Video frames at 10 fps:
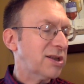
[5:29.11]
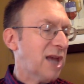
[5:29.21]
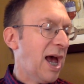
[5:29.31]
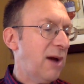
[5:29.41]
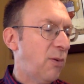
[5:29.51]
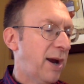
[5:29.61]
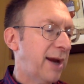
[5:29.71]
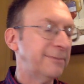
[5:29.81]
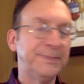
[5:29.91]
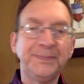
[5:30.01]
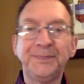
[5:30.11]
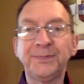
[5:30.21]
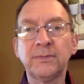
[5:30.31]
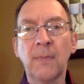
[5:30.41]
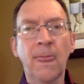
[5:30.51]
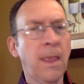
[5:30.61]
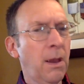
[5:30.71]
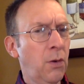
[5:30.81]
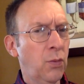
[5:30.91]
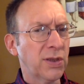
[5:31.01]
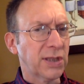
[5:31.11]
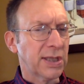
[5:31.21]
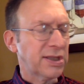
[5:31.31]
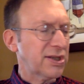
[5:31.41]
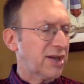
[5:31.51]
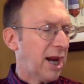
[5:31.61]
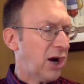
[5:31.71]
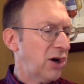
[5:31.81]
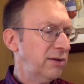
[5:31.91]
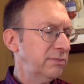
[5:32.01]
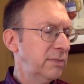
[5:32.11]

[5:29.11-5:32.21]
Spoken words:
the highway." "Was Lissa scared?"